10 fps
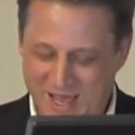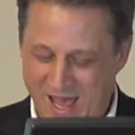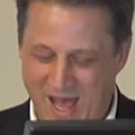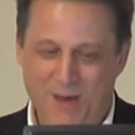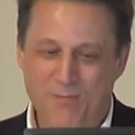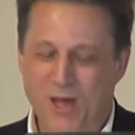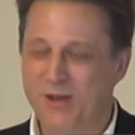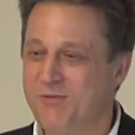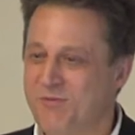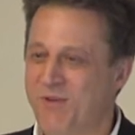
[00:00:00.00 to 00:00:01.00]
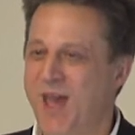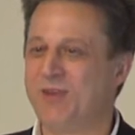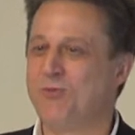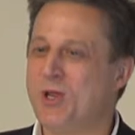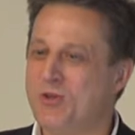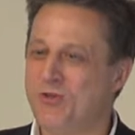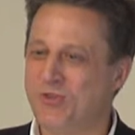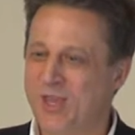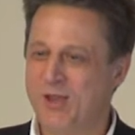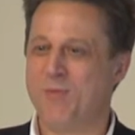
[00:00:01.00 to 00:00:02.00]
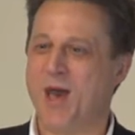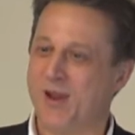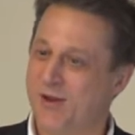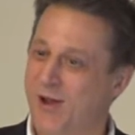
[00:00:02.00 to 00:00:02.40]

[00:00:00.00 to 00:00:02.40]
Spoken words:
But in fact, when you think about it,